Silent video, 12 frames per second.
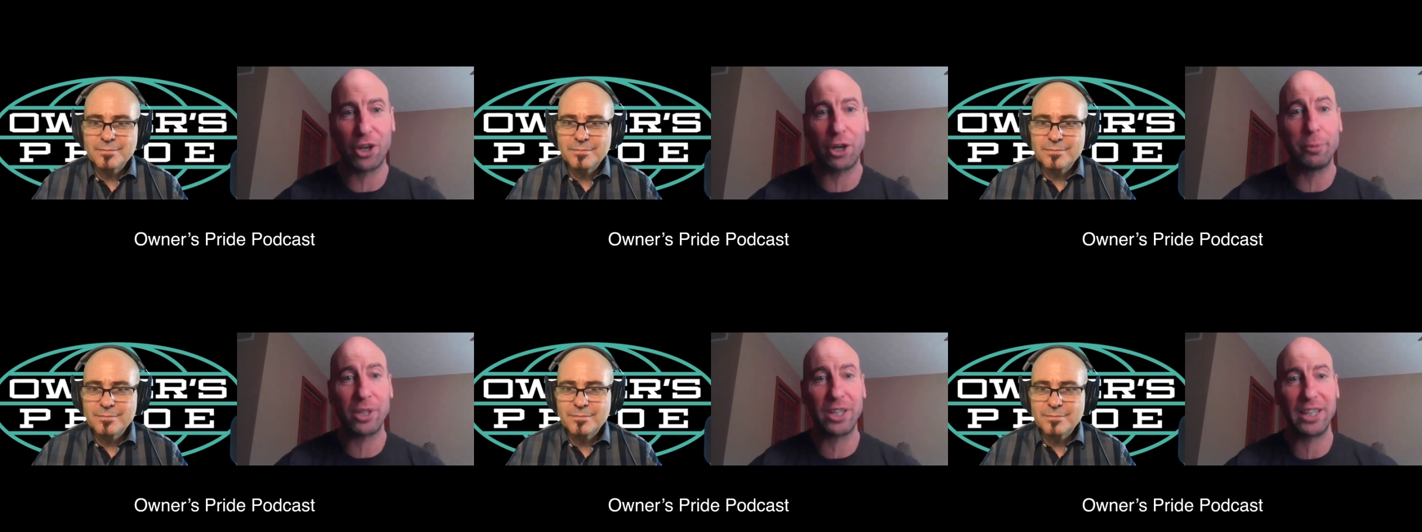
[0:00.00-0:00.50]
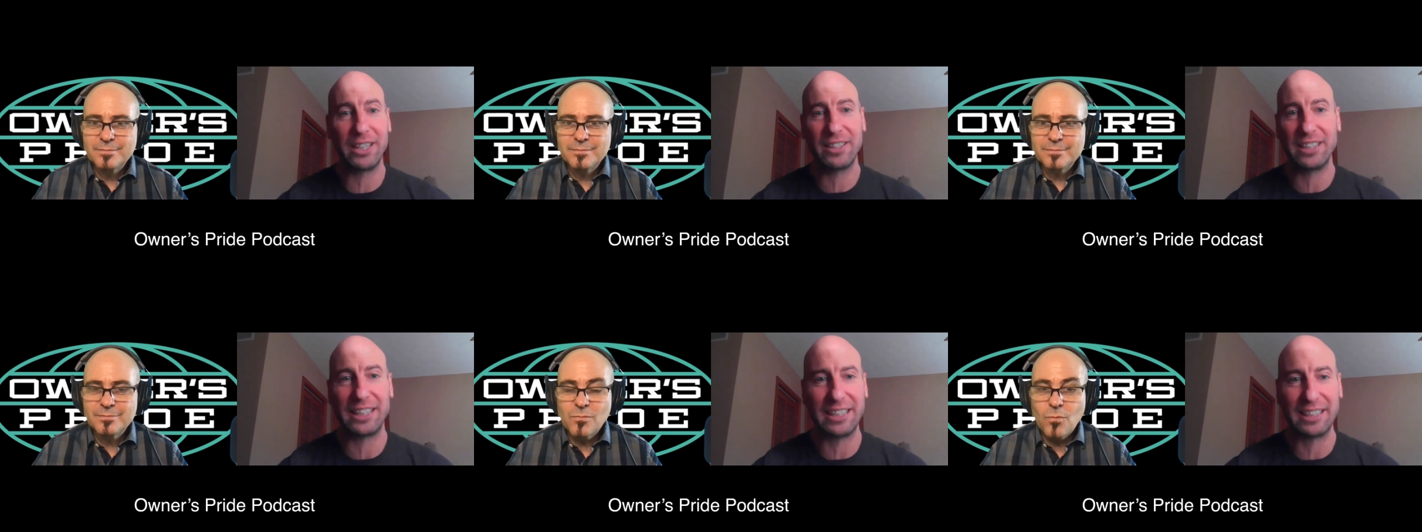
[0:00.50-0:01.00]
Speaker 1: for the carpet
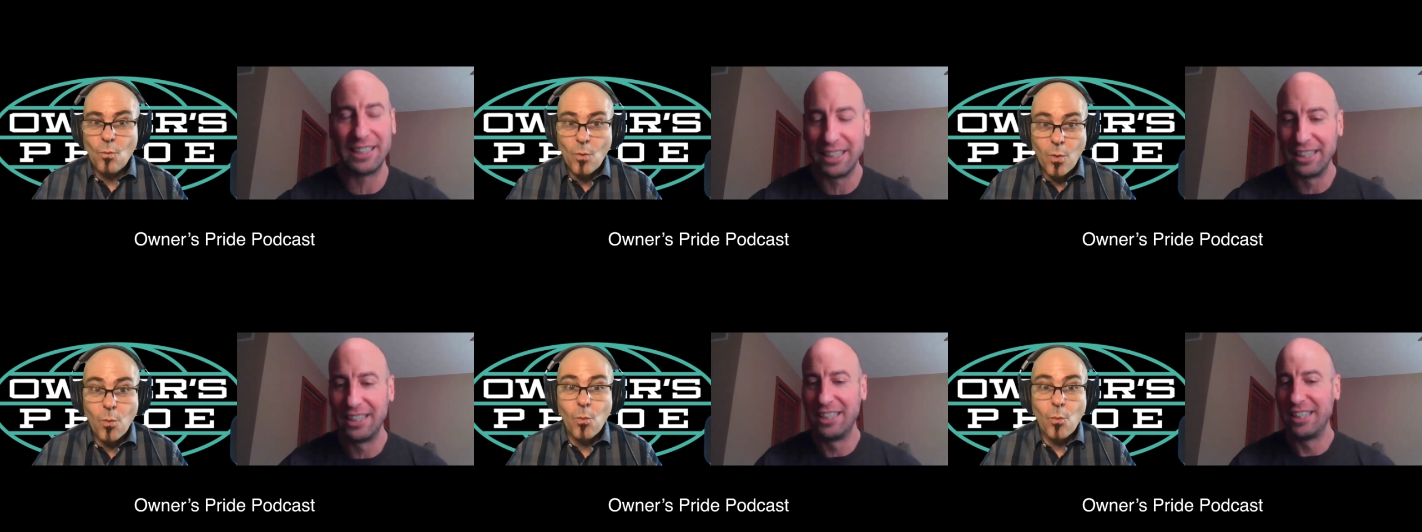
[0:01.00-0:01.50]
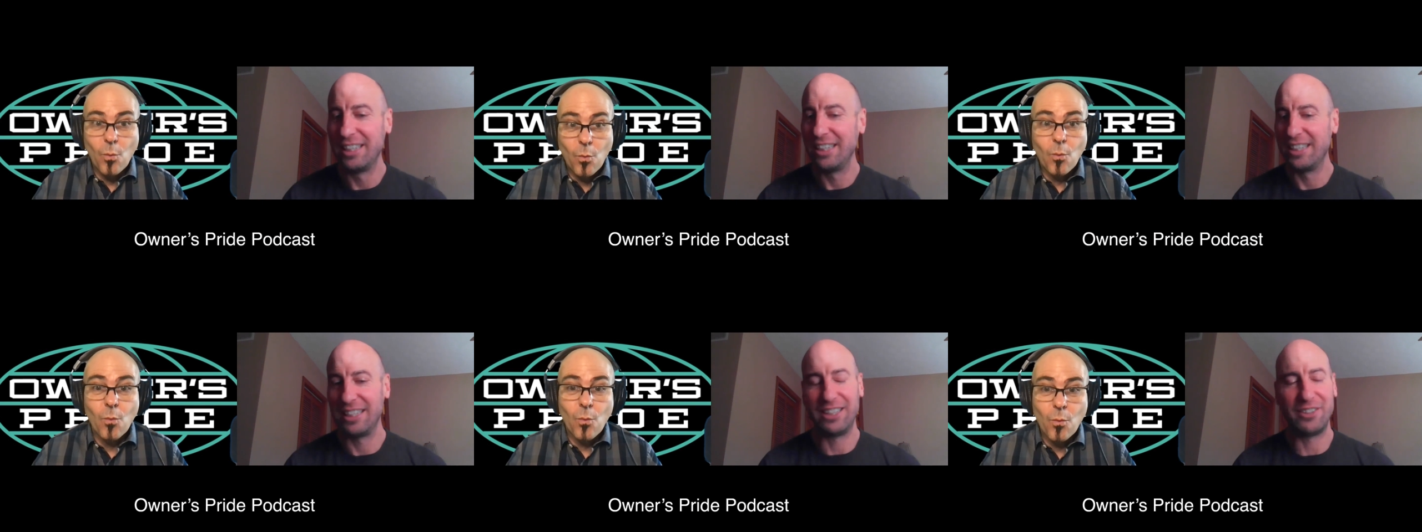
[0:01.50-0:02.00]
cleaning thing.
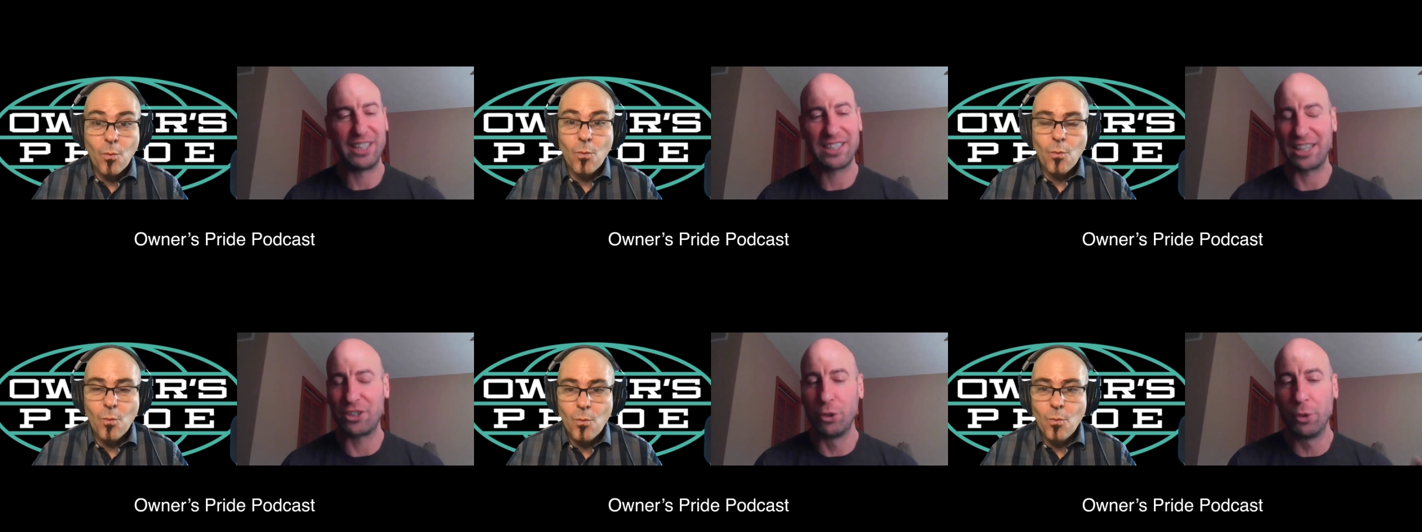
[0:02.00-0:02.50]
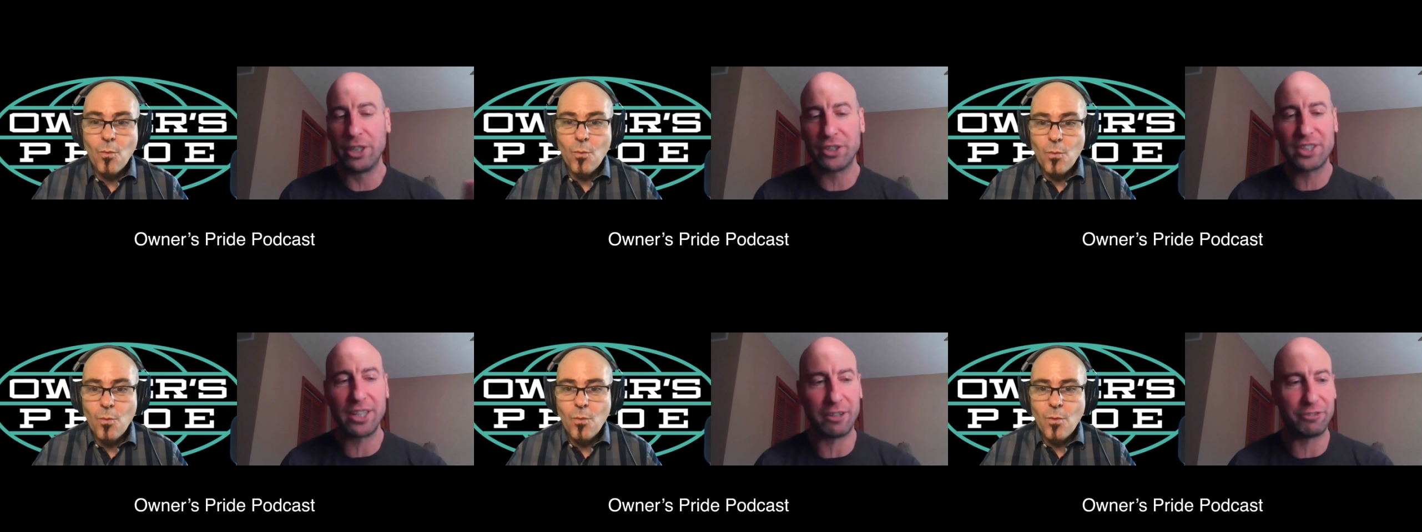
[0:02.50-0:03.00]
Now he's like, do
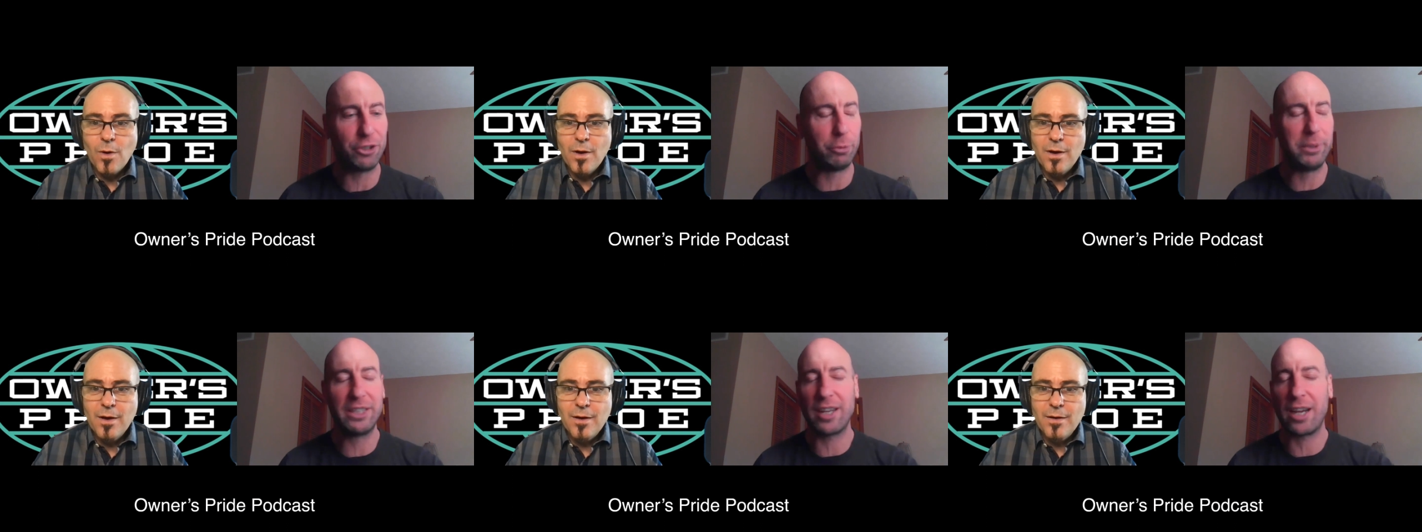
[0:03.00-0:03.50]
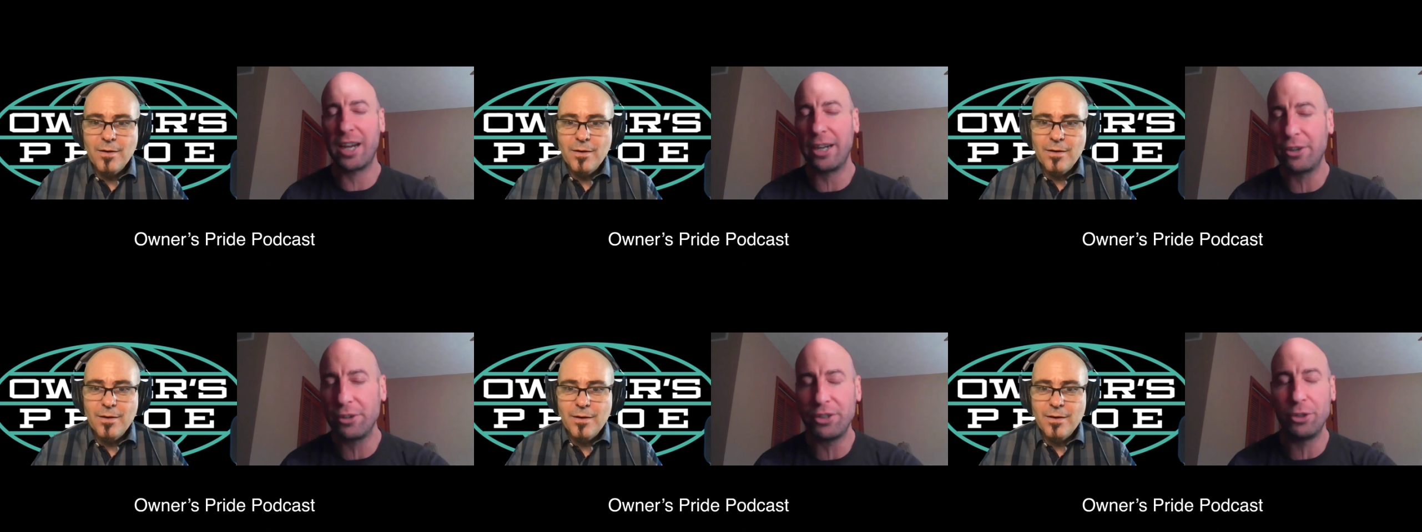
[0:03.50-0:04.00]
it yourself. You'll be
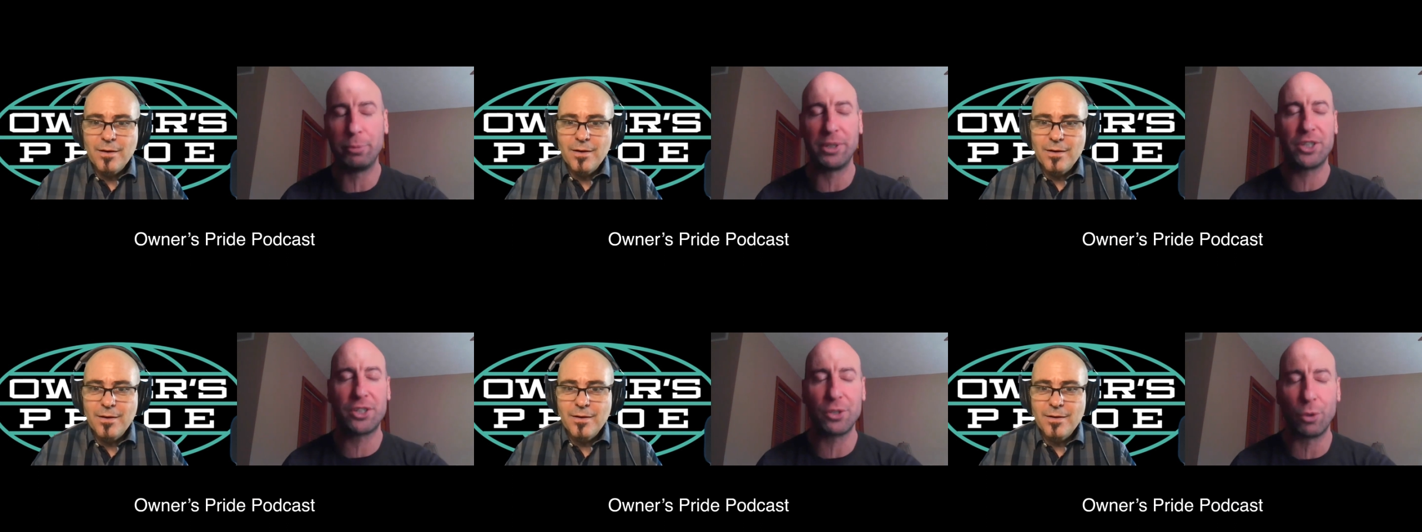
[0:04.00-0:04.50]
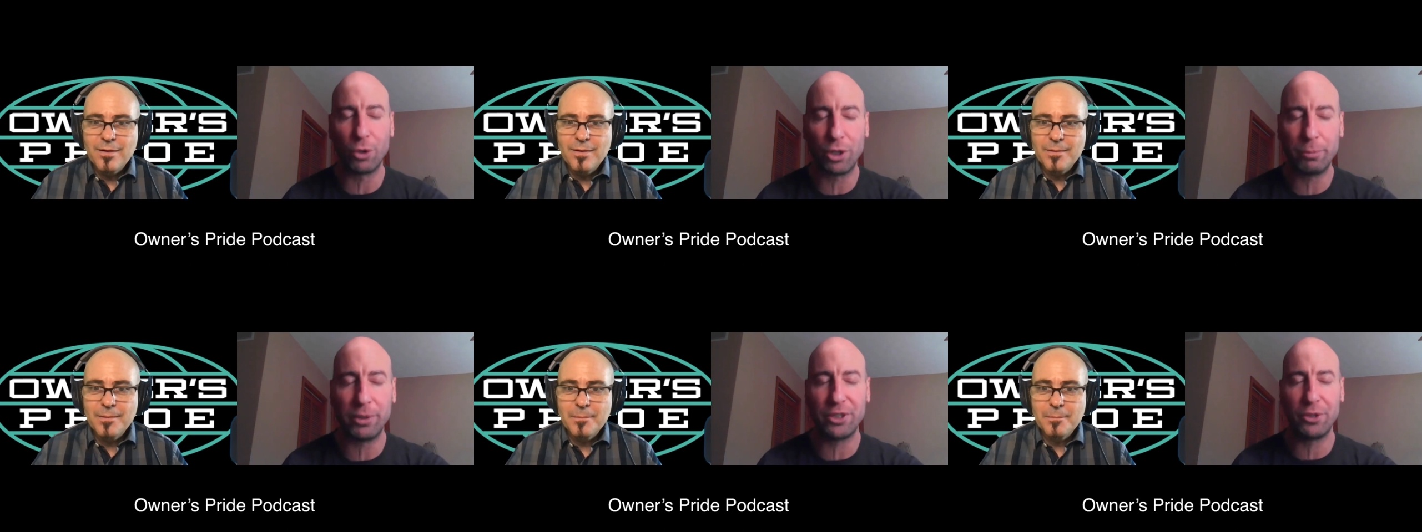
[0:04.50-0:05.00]
tired, you'll be
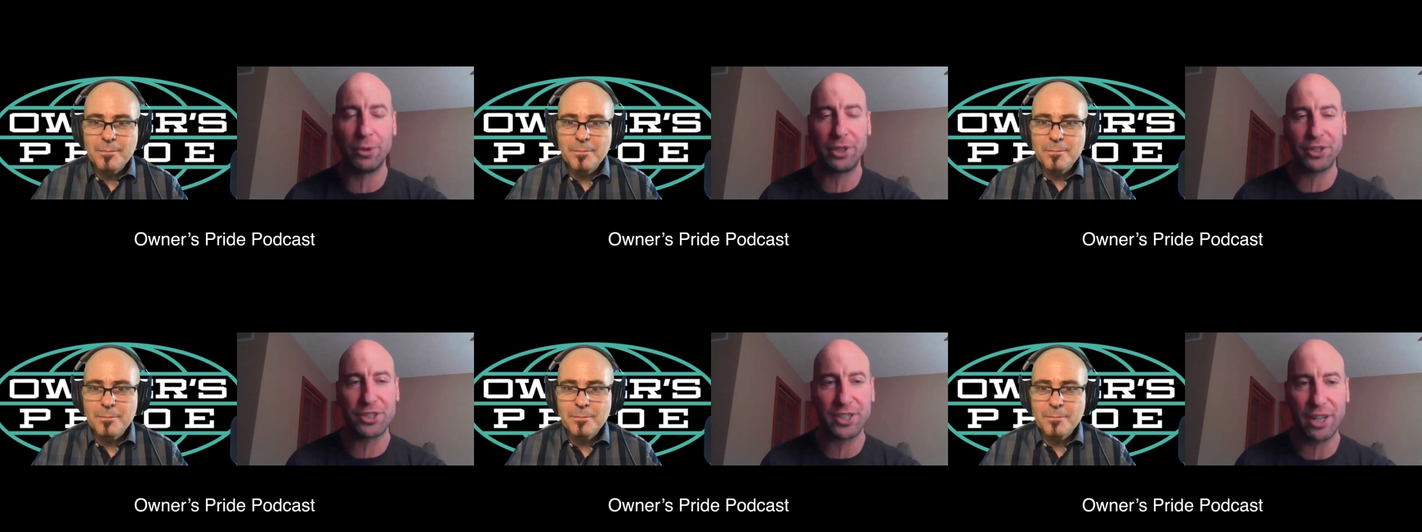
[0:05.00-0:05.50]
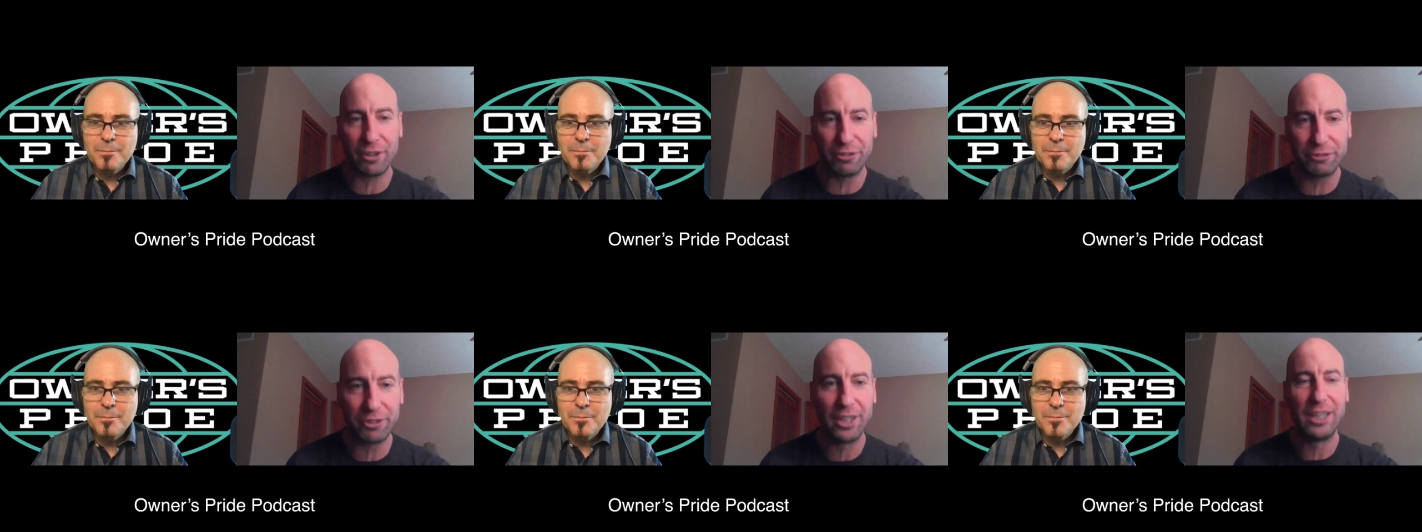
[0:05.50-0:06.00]
sore, but do it
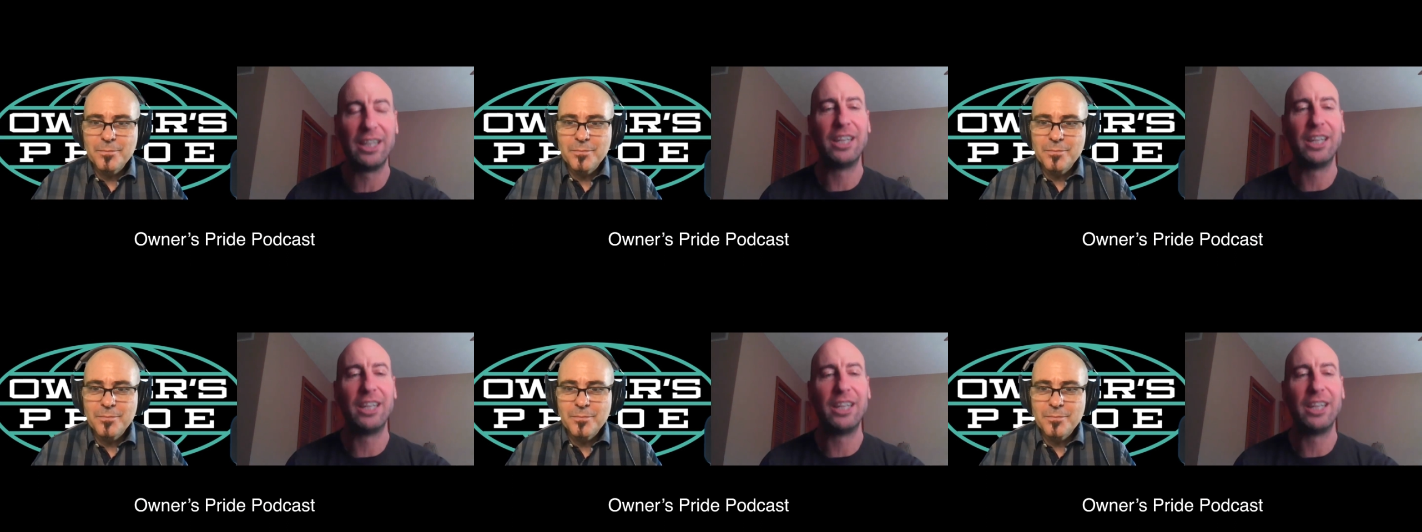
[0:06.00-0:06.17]
yourself.